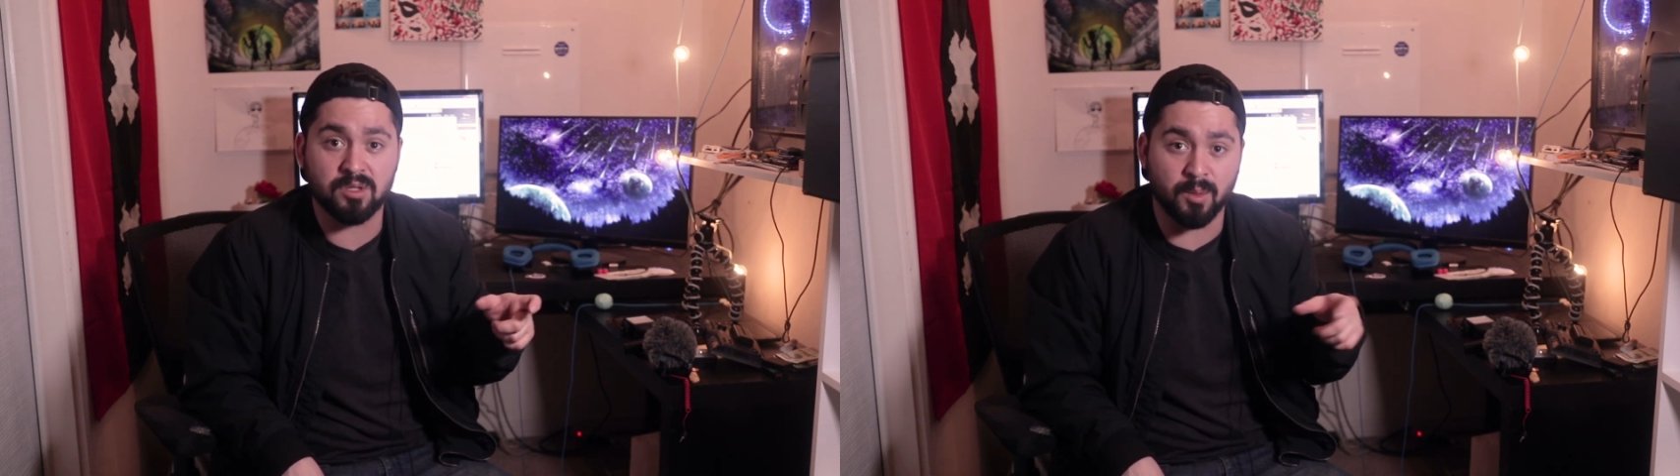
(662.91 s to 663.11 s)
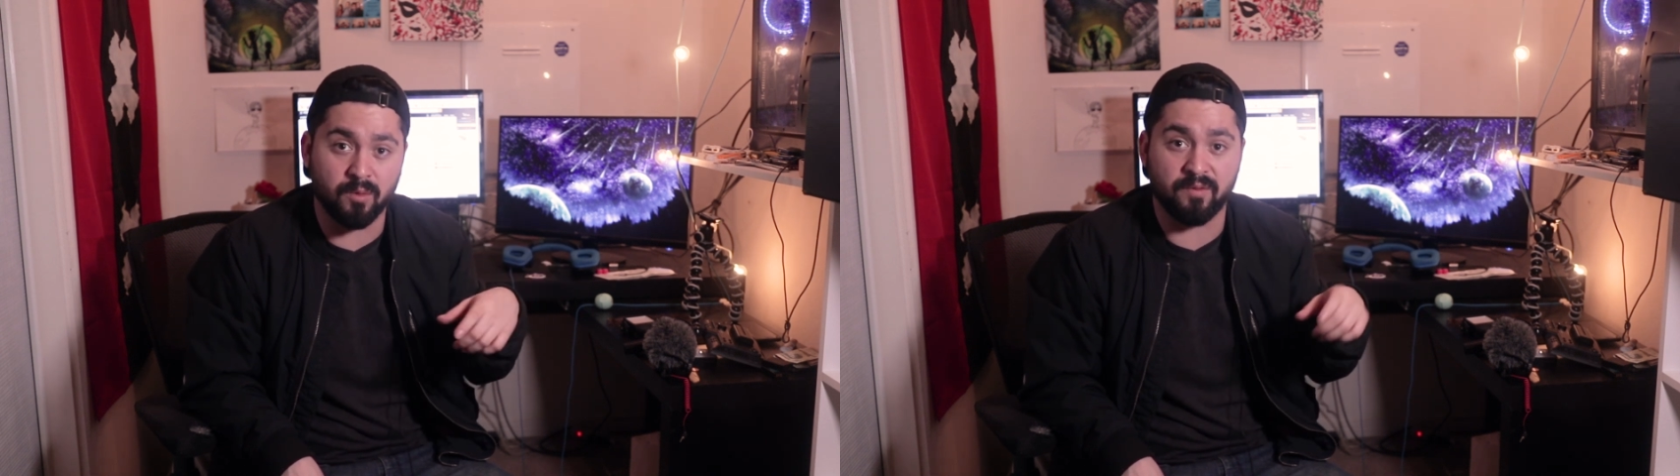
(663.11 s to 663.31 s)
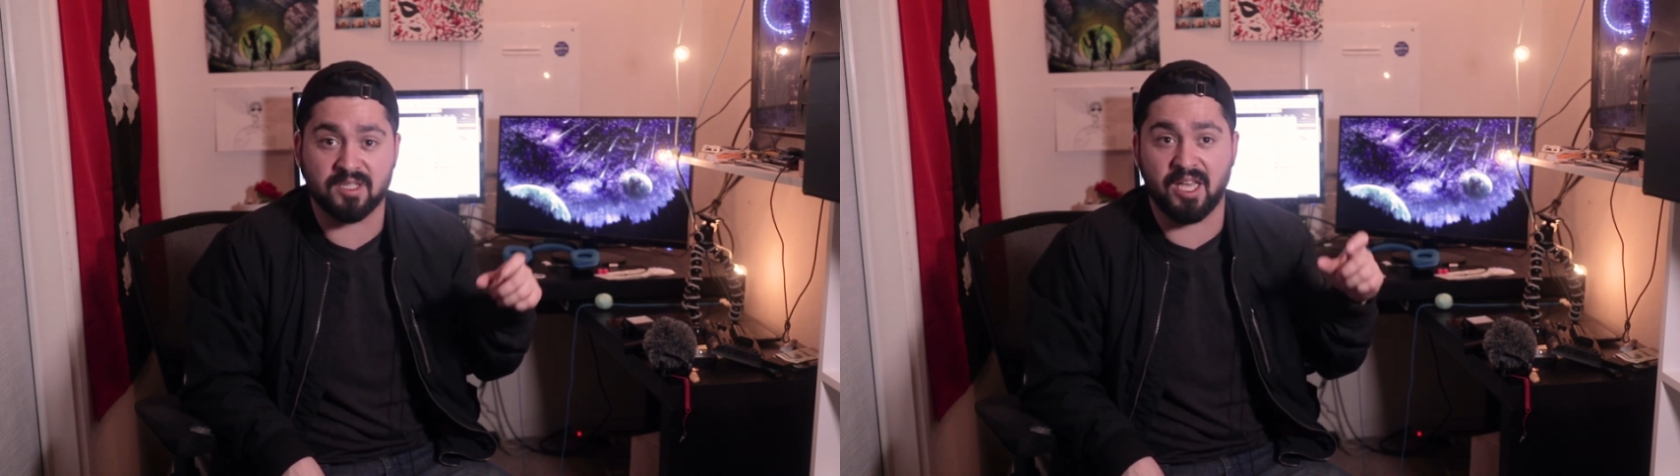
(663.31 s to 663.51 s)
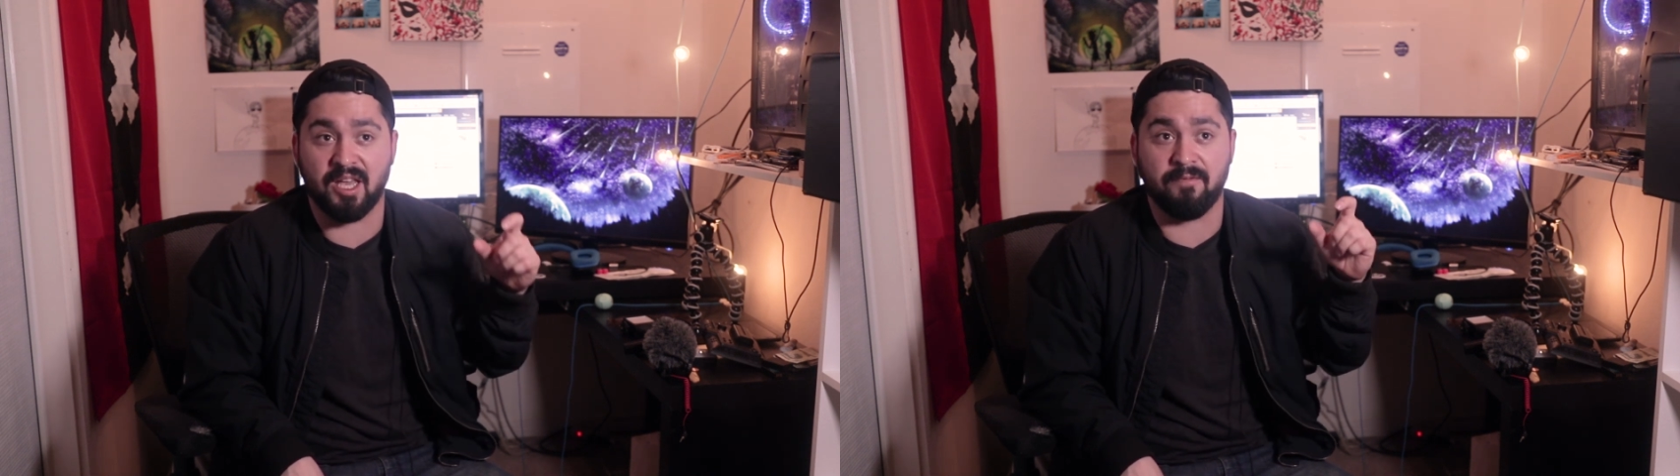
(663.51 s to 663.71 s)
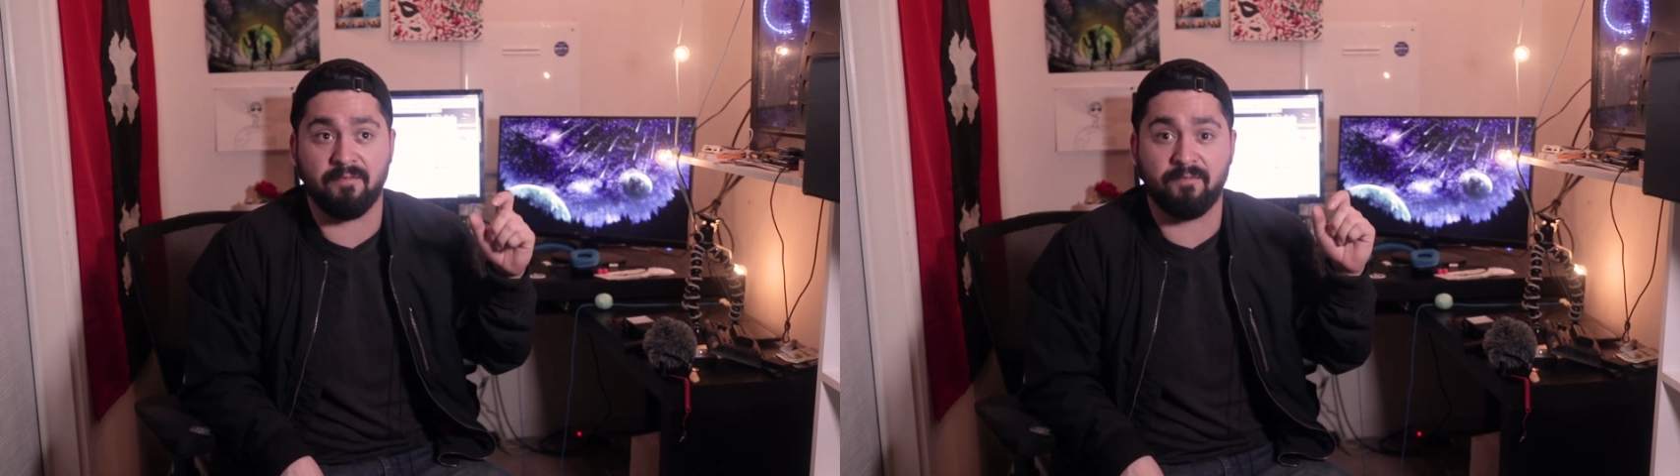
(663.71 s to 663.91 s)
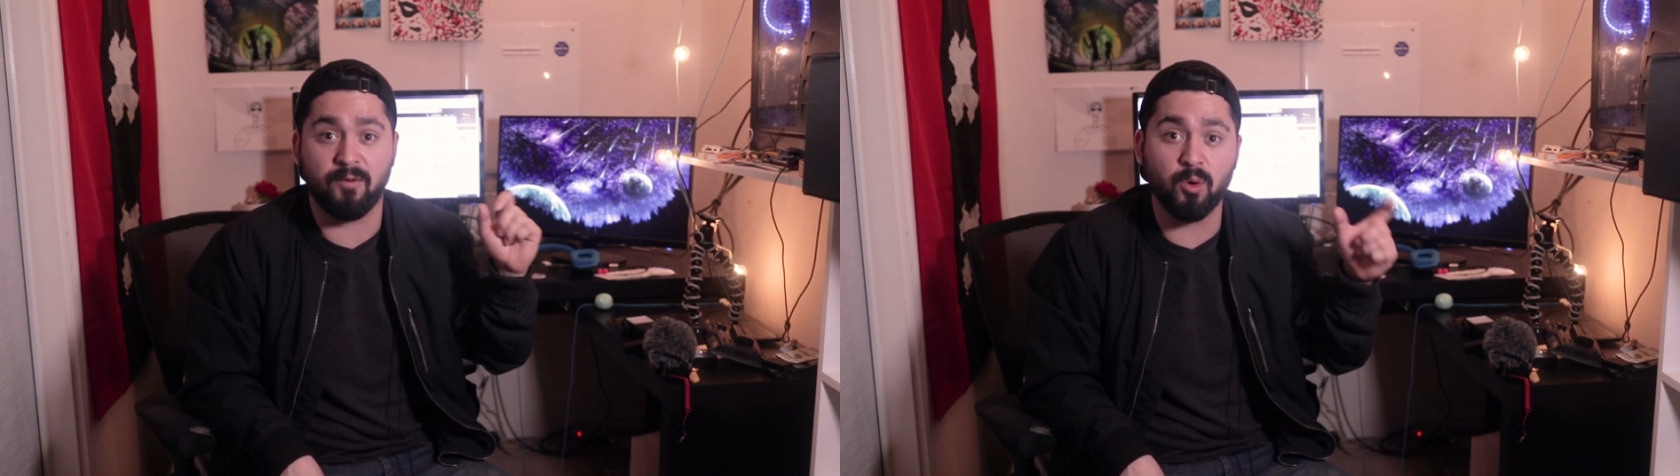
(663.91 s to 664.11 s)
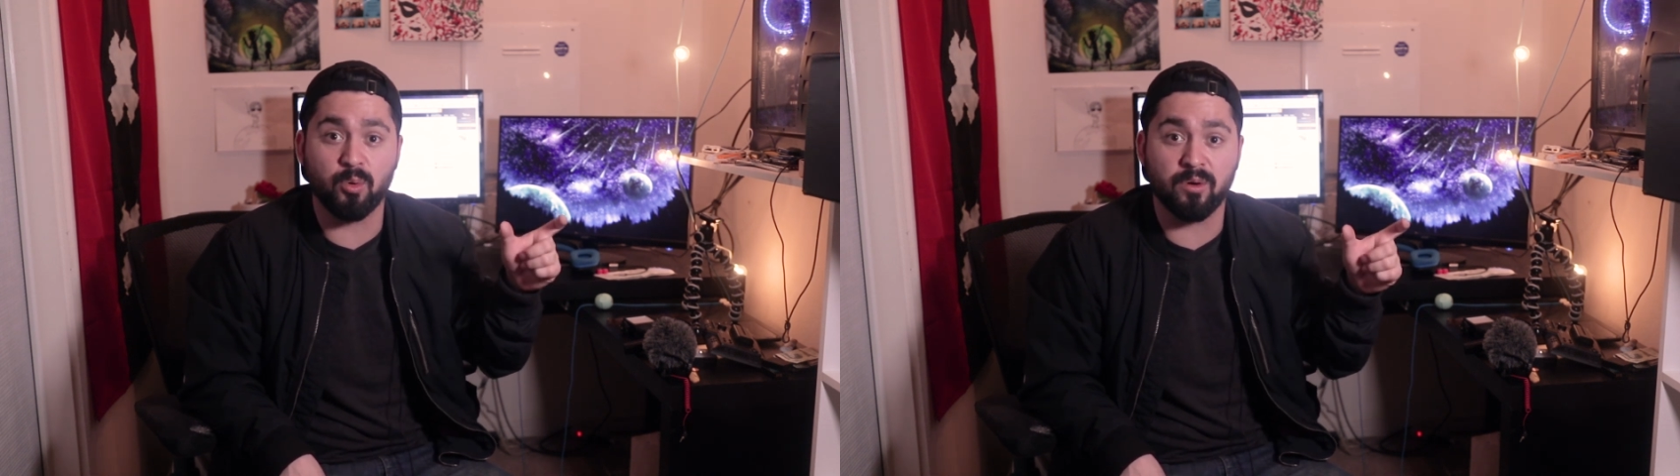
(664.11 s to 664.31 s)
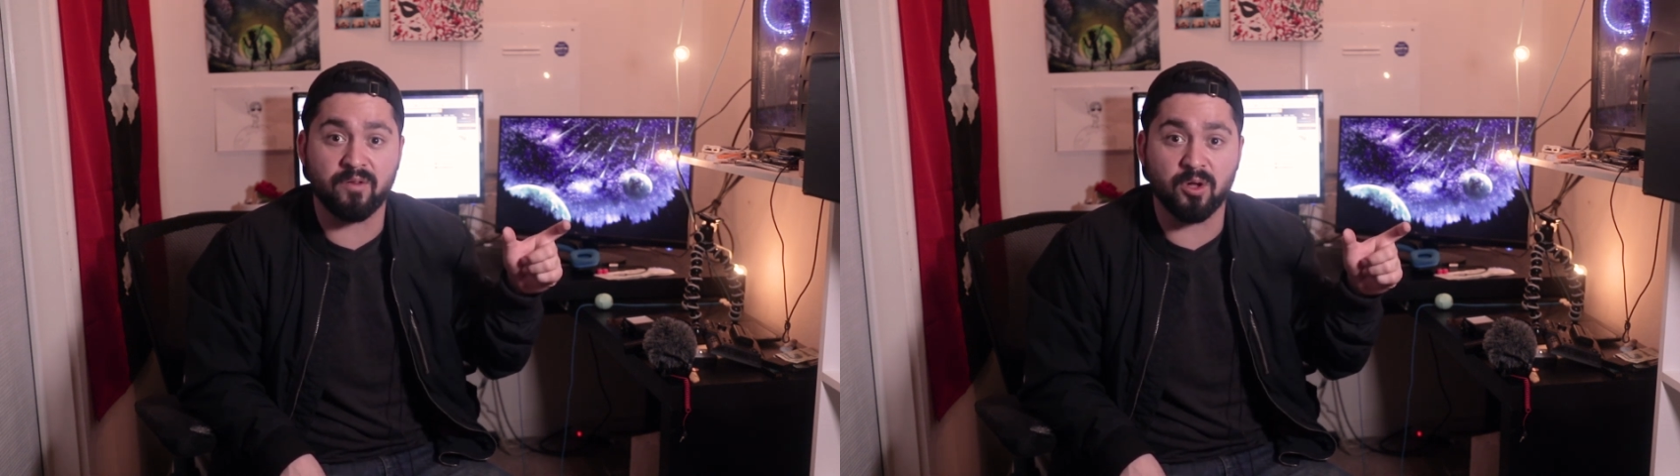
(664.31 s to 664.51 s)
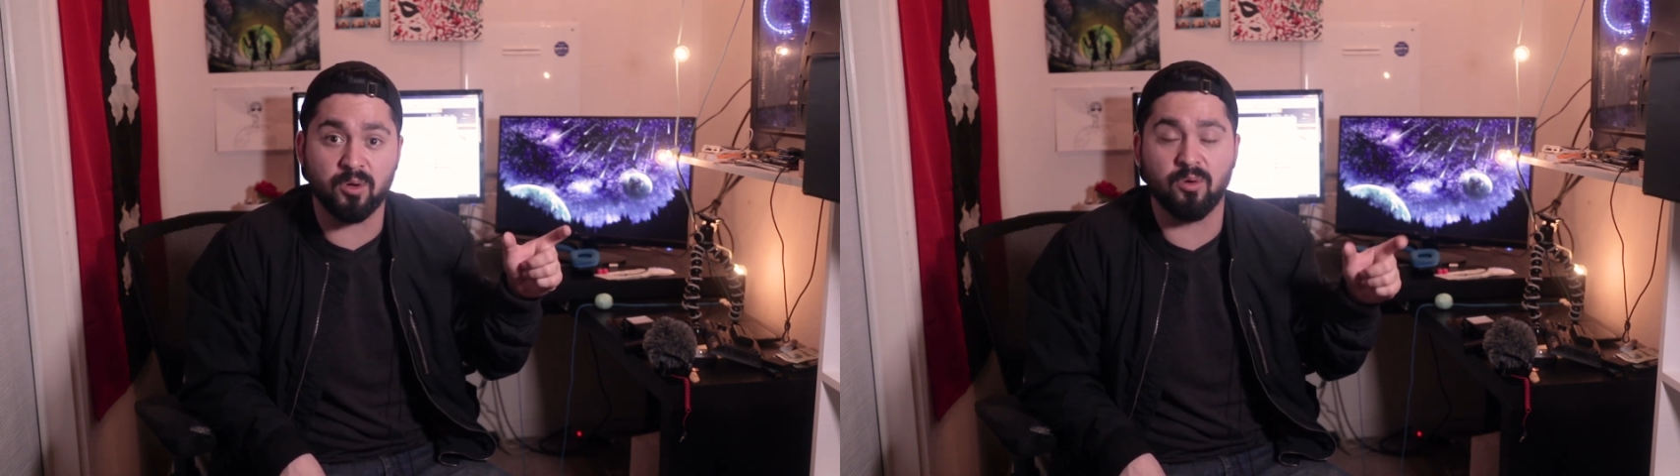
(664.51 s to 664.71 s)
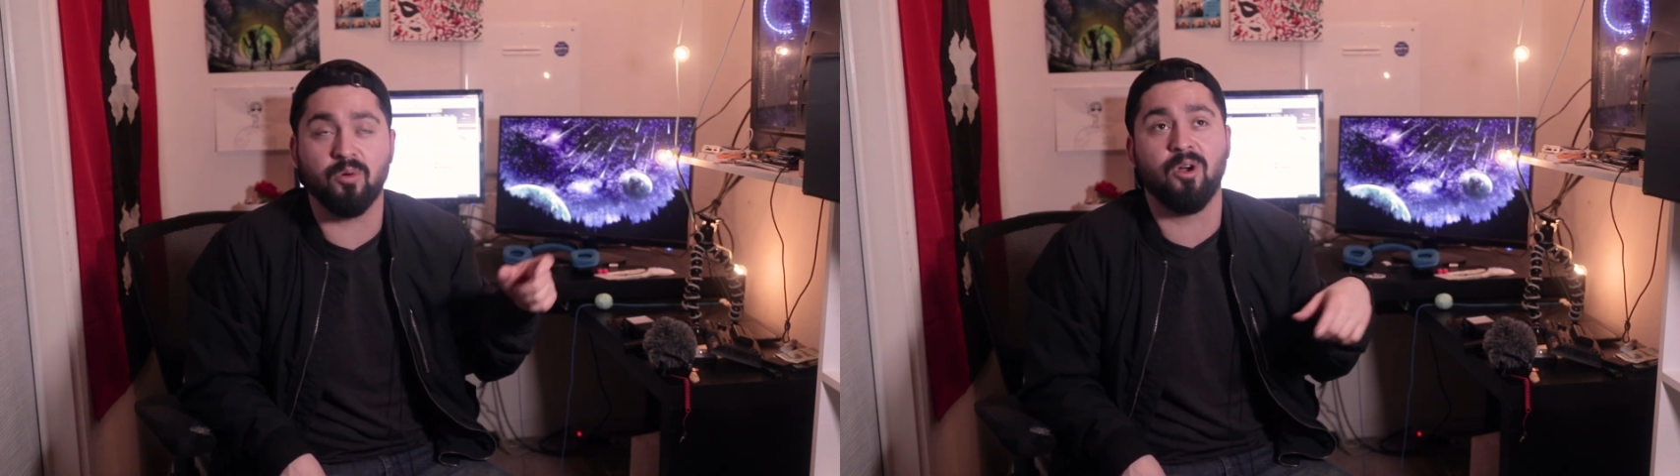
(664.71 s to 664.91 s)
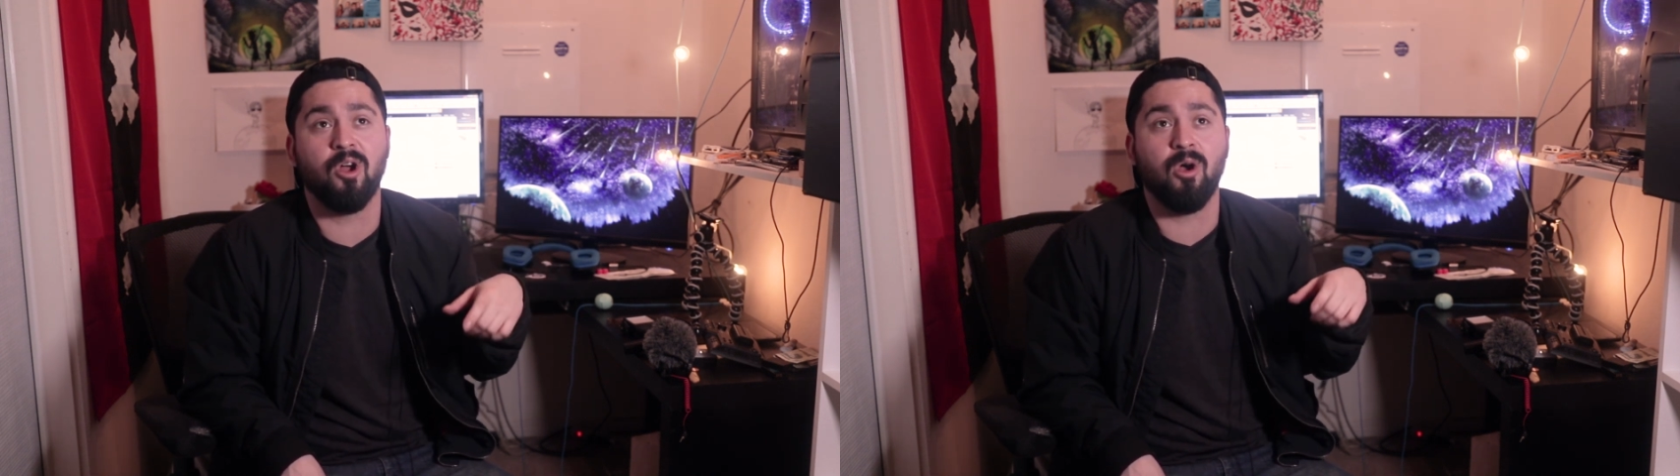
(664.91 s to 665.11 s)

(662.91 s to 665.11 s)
some will say food review